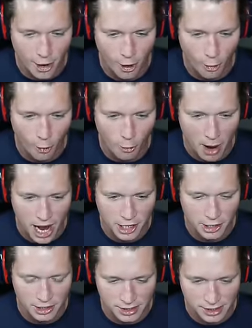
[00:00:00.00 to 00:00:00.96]
Oh my
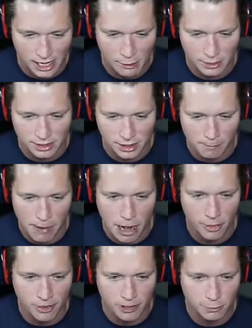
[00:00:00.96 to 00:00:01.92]
goodness, that was
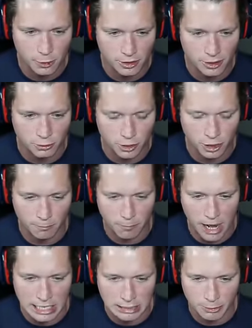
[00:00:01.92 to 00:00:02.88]
about the smoothest we could have
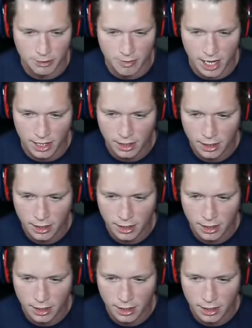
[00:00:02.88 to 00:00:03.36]
possibly been.